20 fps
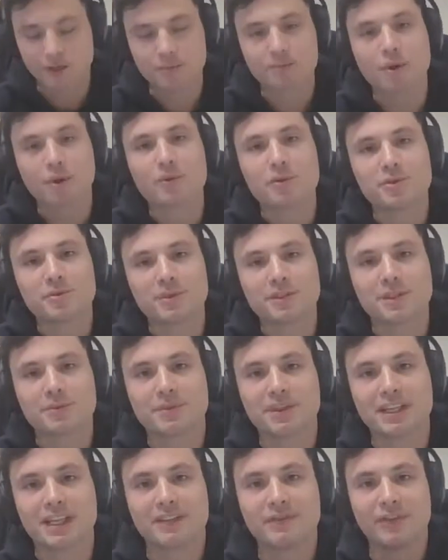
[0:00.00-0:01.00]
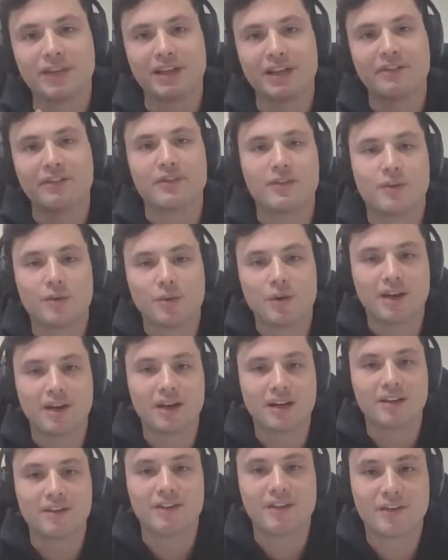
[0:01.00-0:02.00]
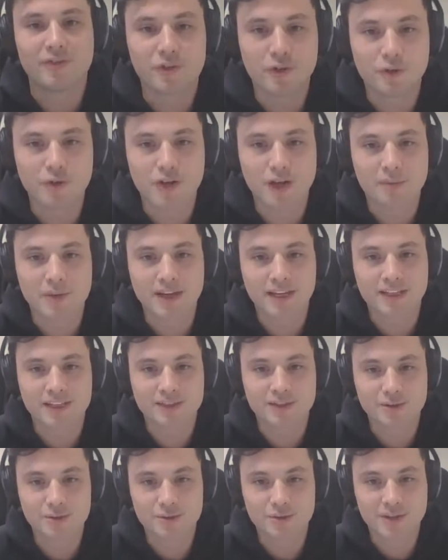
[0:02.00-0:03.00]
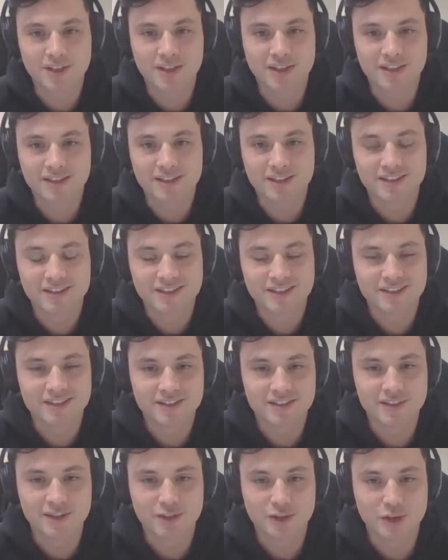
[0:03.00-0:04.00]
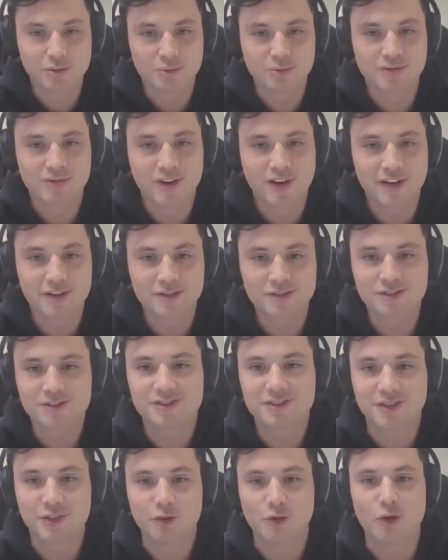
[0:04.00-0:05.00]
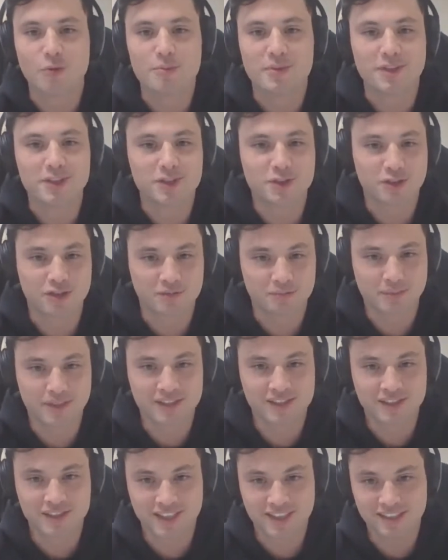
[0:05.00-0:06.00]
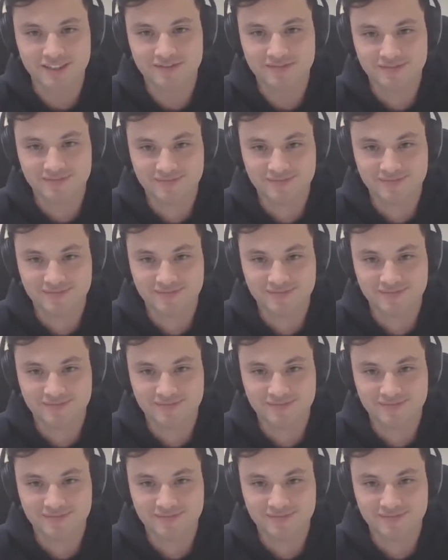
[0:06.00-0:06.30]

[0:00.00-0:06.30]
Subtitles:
Promise me something. If you and I make it to the global finals, you owe me a shot of pasty.